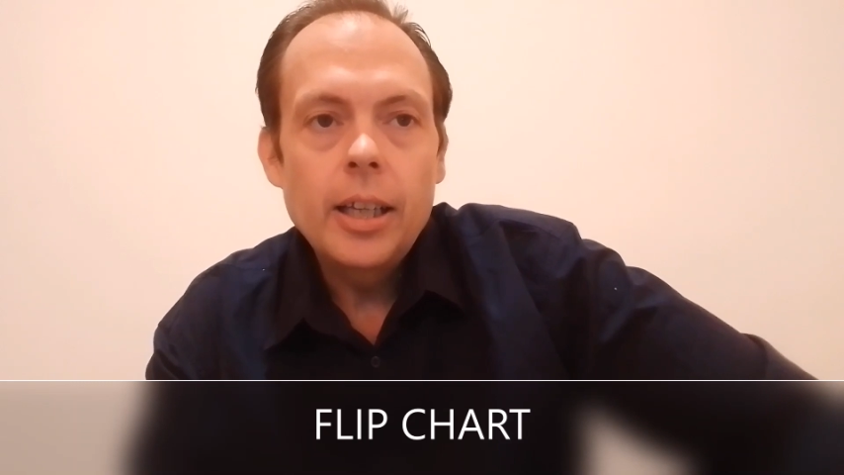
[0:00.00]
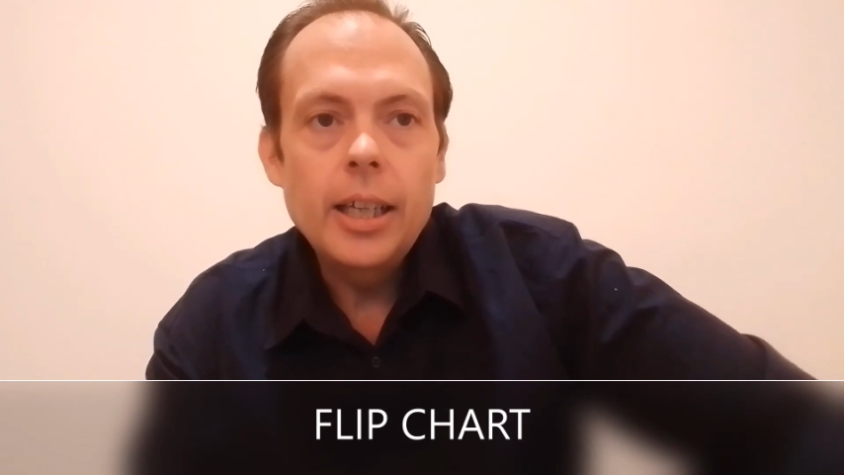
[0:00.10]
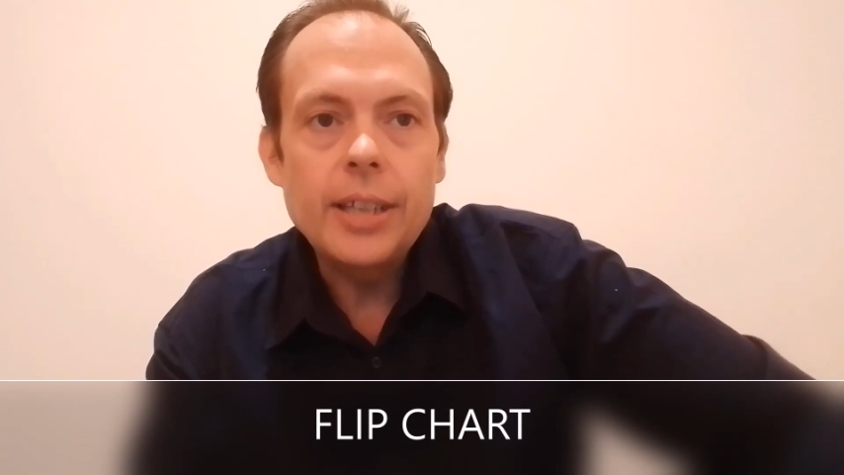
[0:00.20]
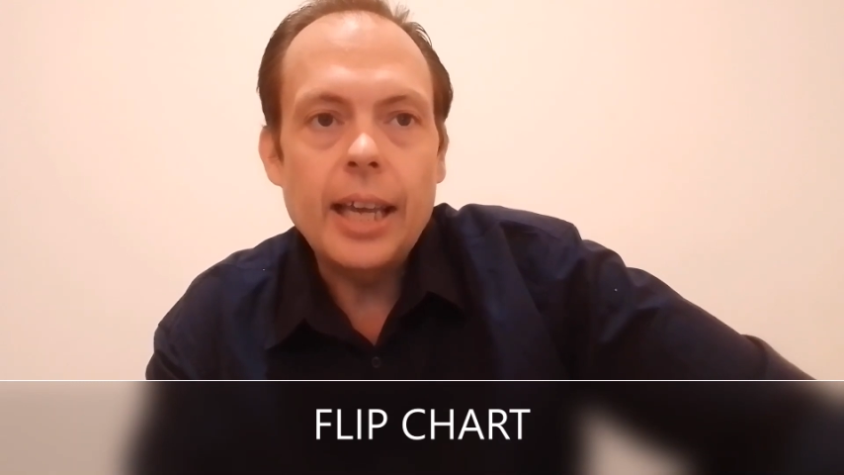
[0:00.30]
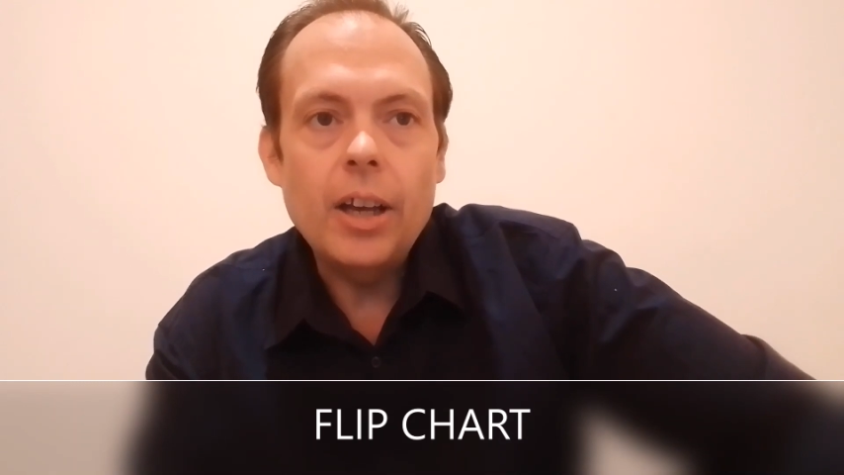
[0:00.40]

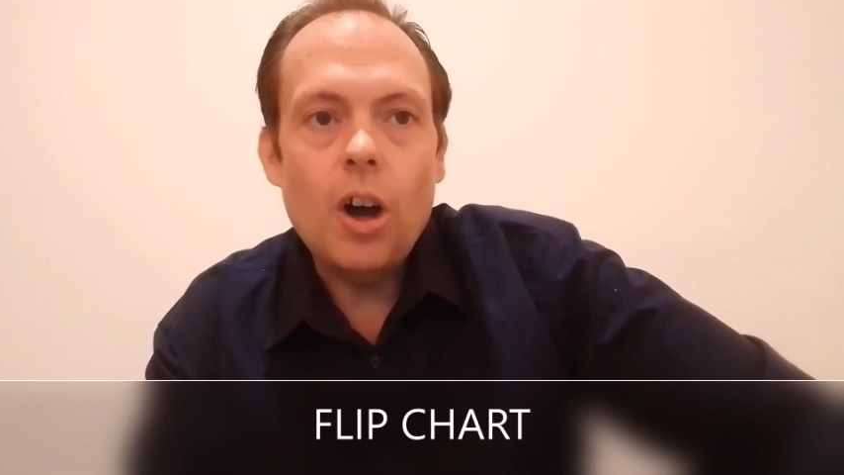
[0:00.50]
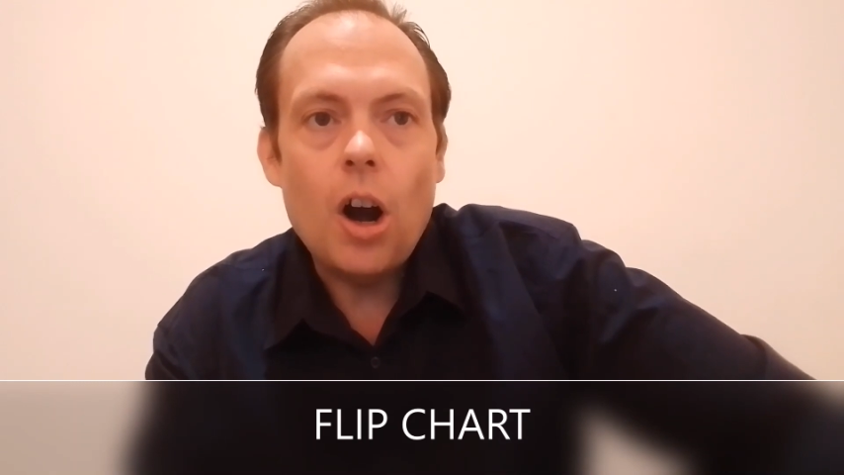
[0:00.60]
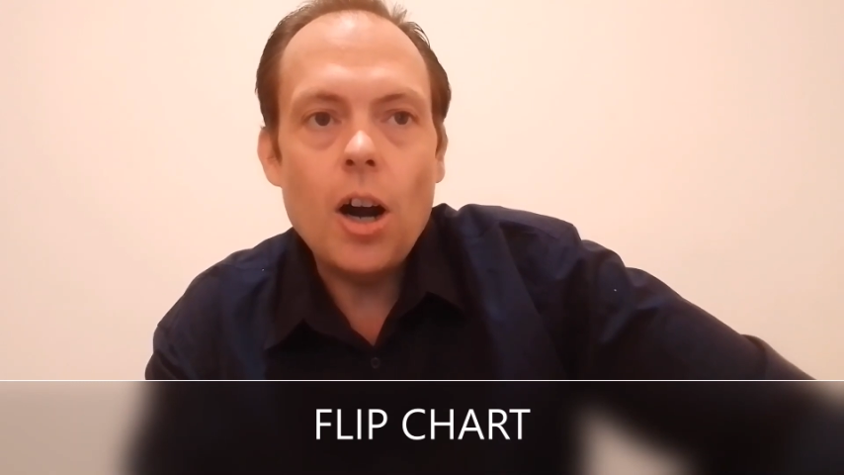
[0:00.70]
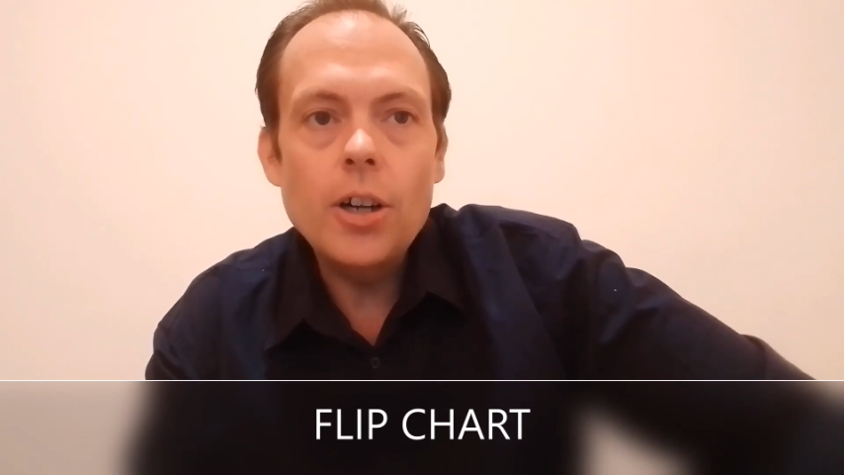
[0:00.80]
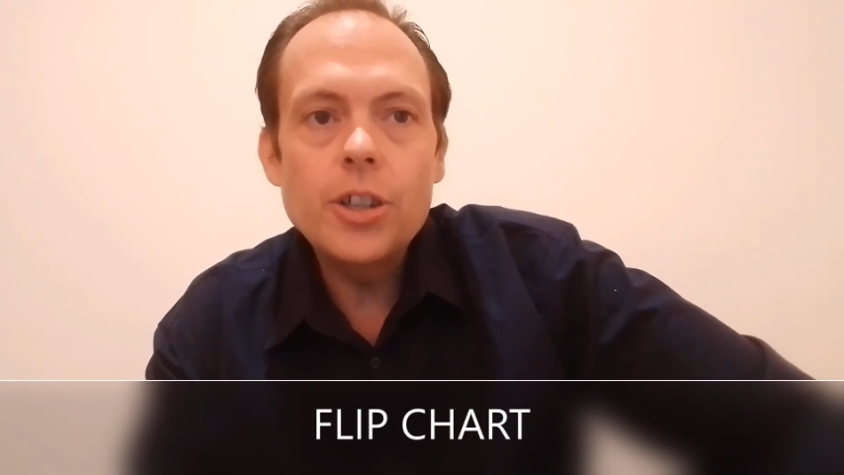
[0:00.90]
is a
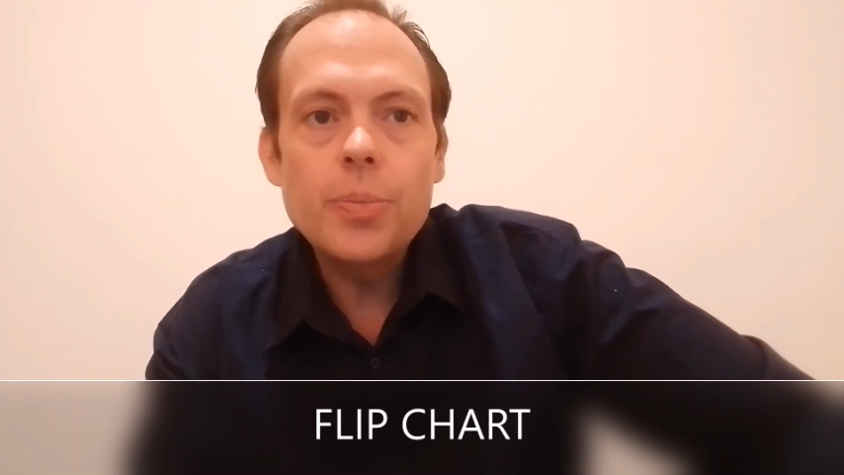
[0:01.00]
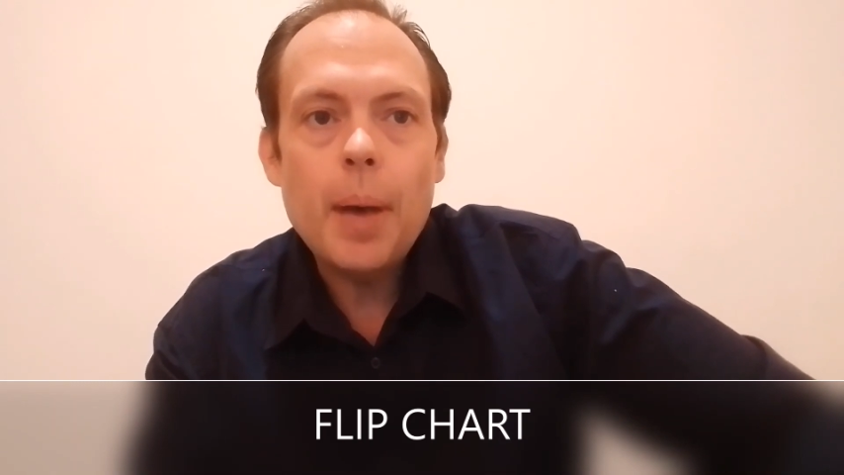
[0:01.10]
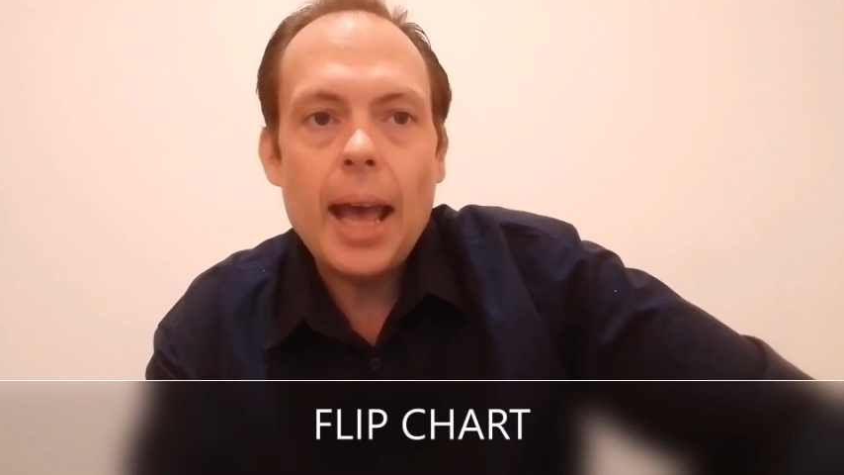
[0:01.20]
large